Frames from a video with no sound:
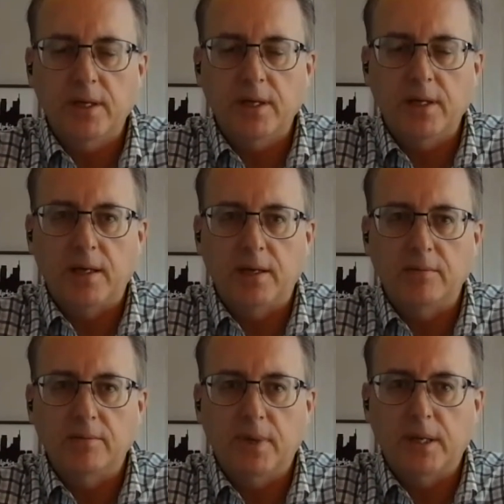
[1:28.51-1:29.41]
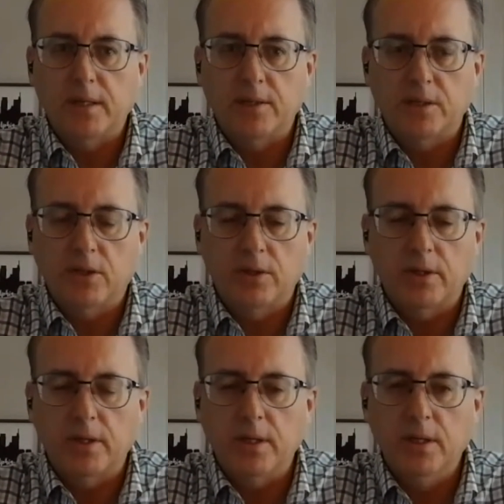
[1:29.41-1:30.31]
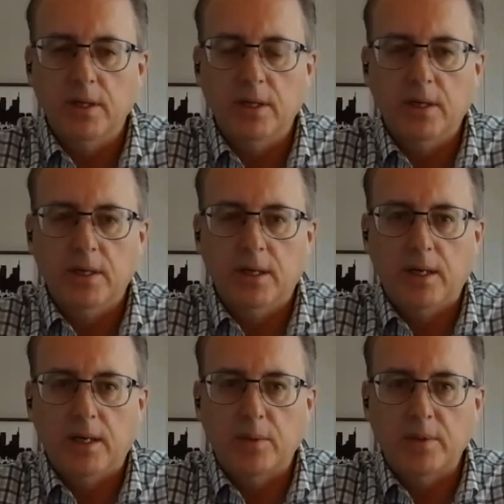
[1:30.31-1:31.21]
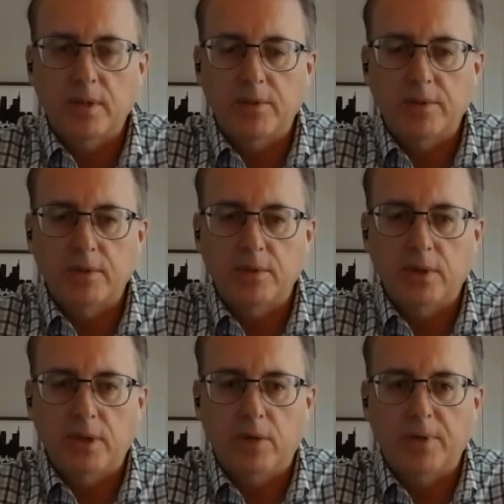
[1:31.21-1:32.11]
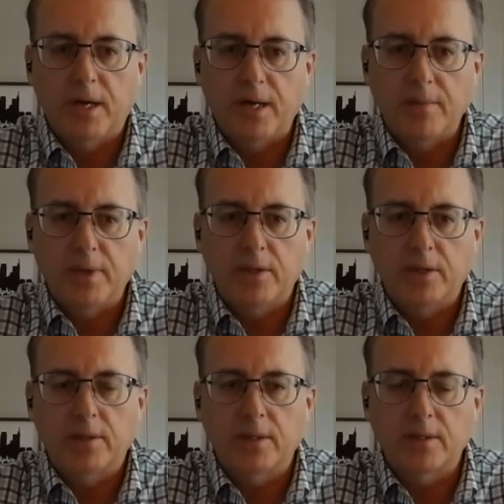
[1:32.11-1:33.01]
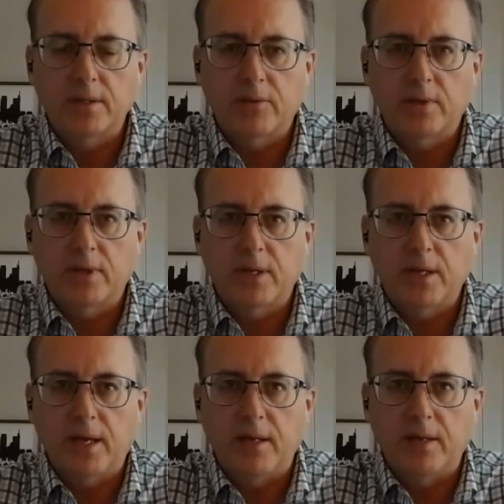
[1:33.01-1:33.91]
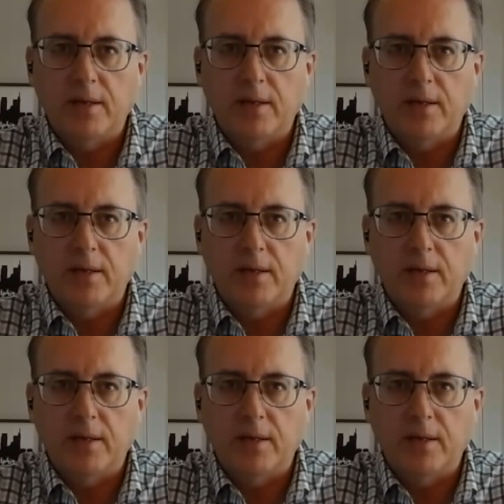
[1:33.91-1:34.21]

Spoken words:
And Micah totally was able to help guide me, look at things differently, and